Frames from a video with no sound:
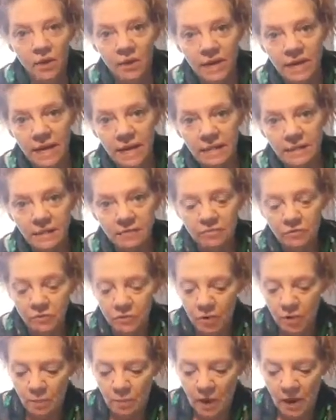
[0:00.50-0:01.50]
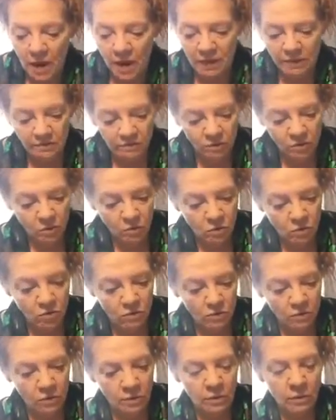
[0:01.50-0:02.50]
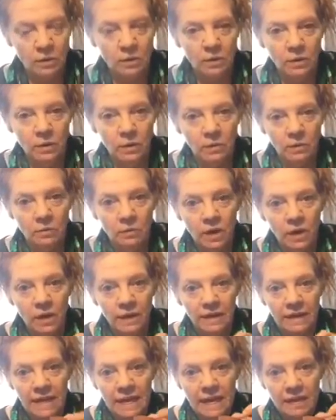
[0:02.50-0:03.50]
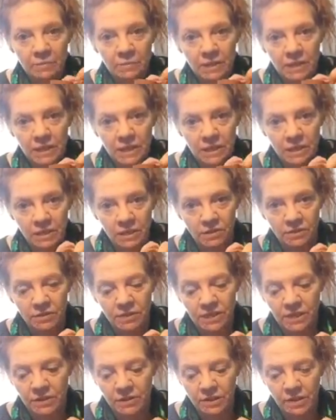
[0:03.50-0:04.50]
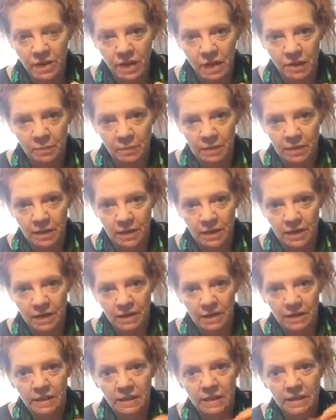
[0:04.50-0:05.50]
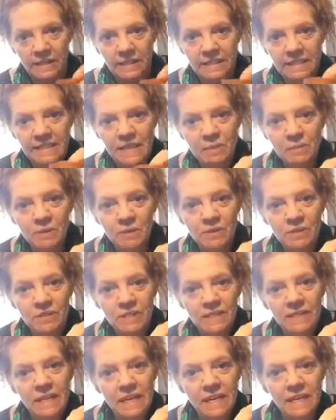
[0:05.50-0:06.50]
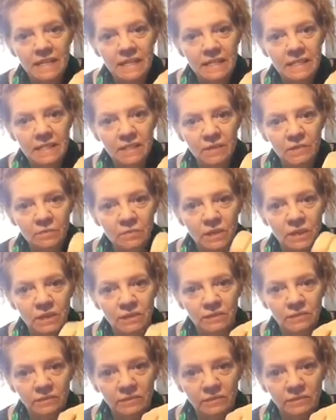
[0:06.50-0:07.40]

Okay, so for our pot of gold, again, we need another terracotta pot. This time I used a tiny little one.